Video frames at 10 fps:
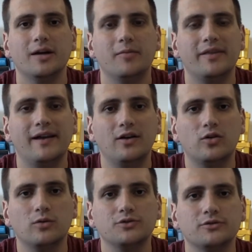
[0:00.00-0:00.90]
But that
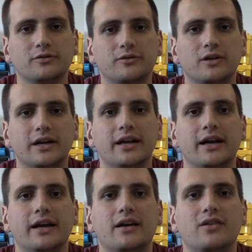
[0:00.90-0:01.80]
culture of grit
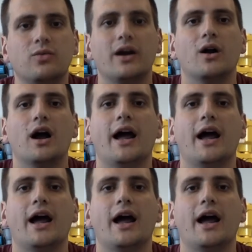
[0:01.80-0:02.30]
is where